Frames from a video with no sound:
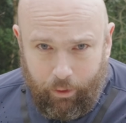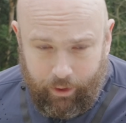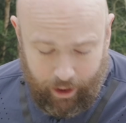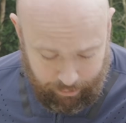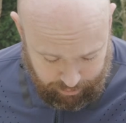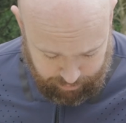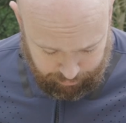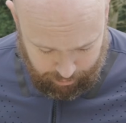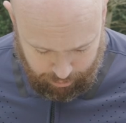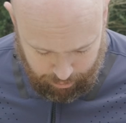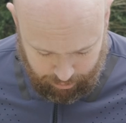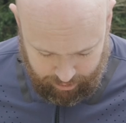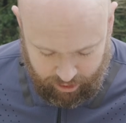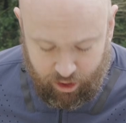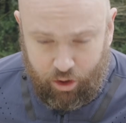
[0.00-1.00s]
audio is
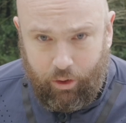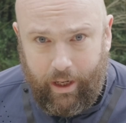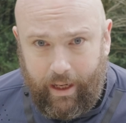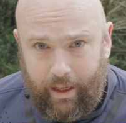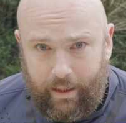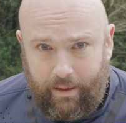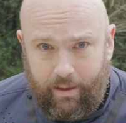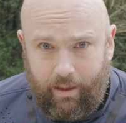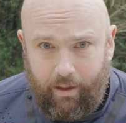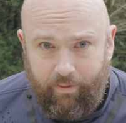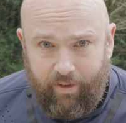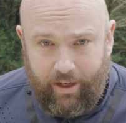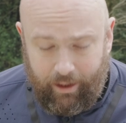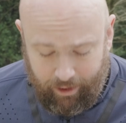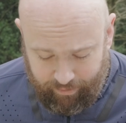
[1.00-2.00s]
recorded straight into the
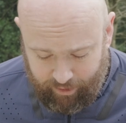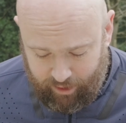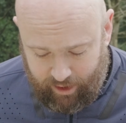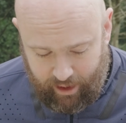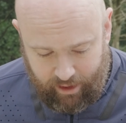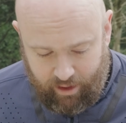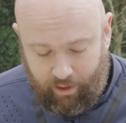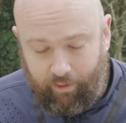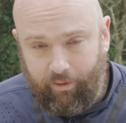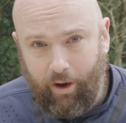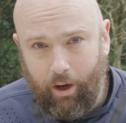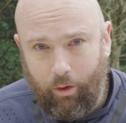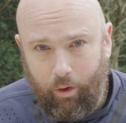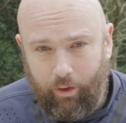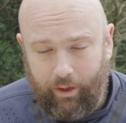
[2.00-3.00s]
video footage, the
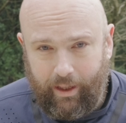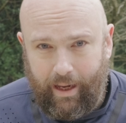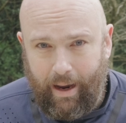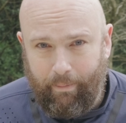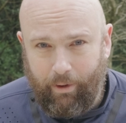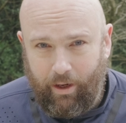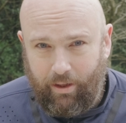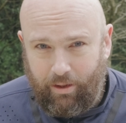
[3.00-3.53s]
file on the camera.